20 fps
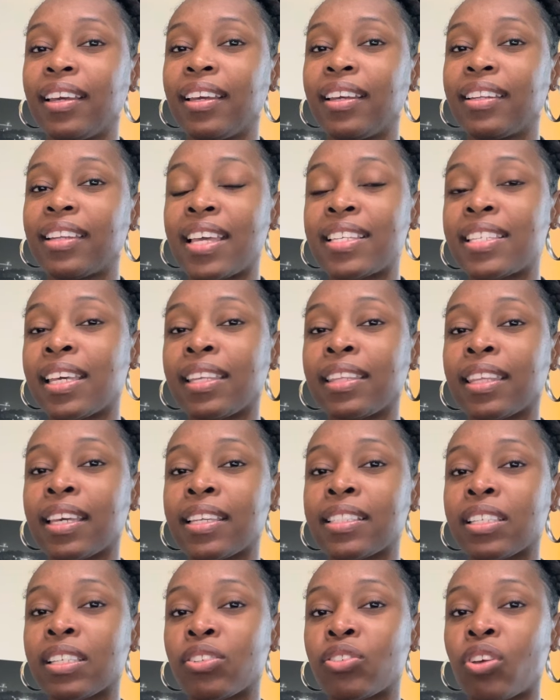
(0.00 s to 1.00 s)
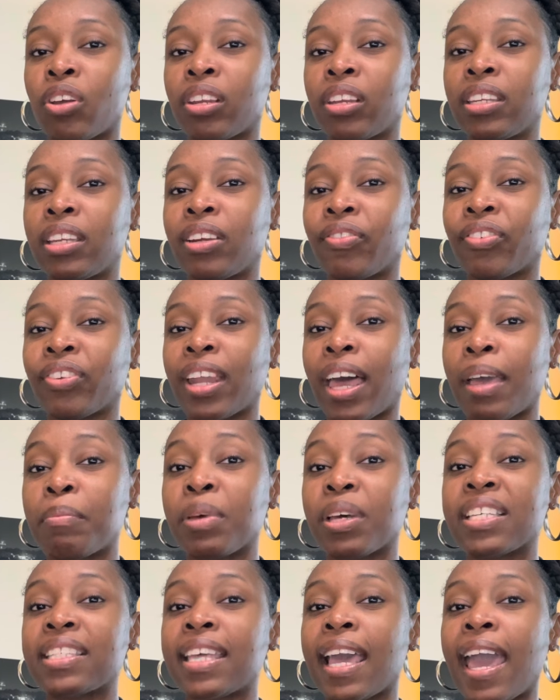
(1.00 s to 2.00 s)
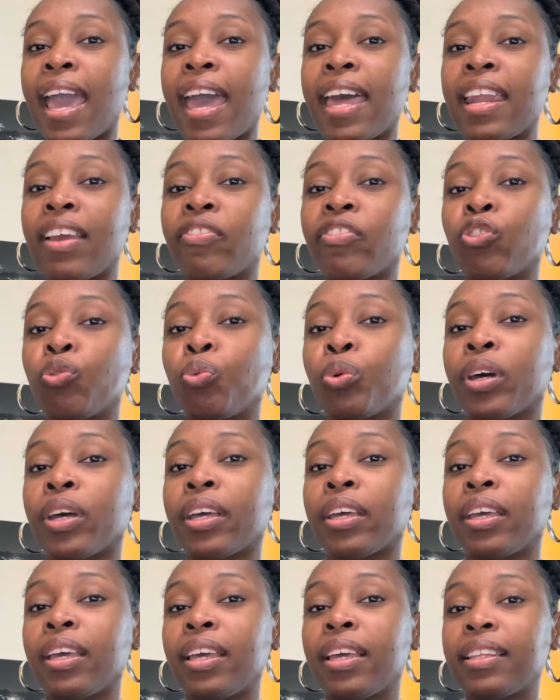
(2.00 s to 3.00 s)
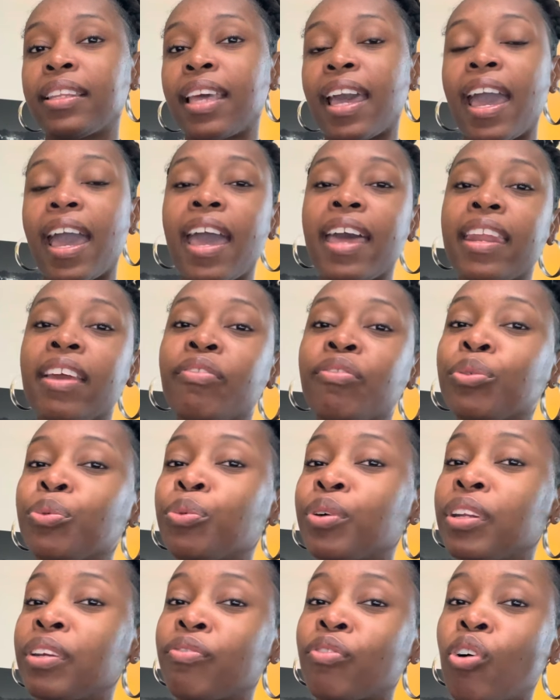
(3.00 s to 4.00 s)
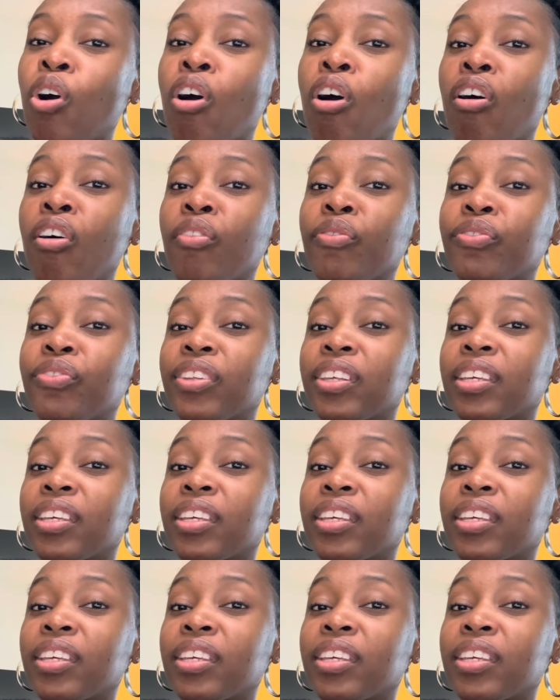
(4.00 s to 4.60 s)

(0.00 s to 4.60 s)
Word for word: They seen things in a totally different light because they had everyone. They had everyone involved.